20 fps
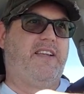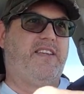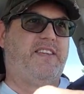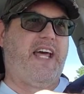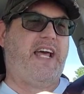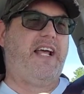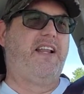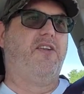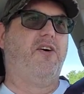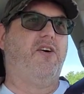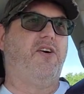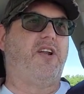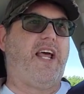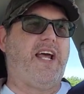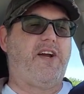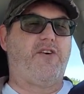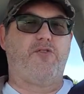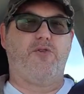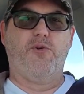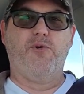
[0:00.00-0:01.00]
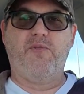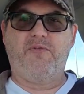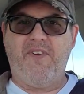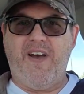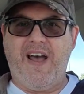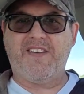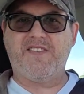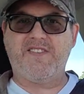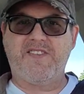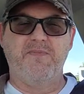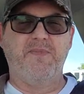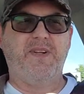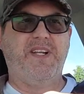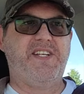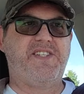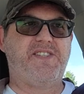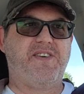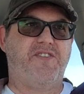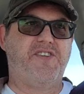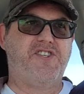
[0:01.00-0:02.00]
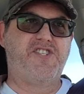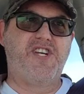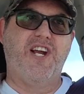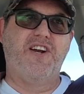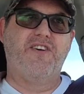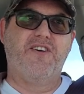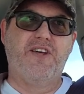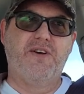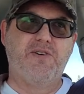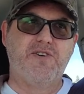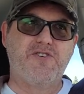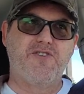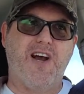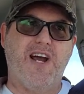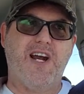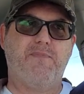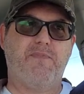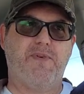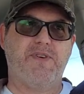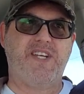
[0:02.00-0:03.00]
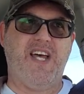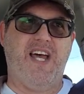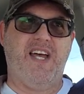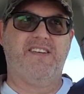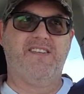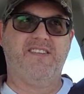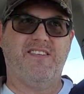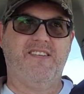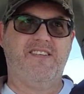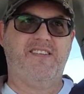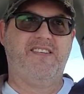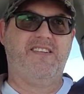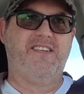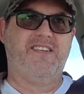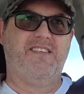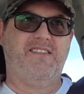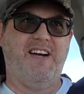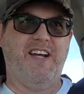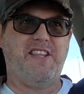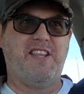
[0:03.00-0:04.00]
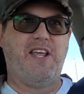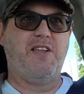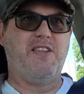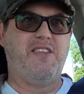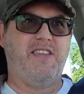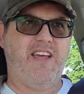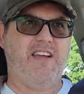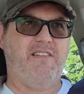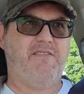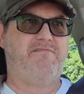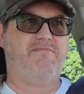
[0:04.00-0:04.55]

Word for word: they looked like crude facsimiles of the gender they were trying to present, right? They, they,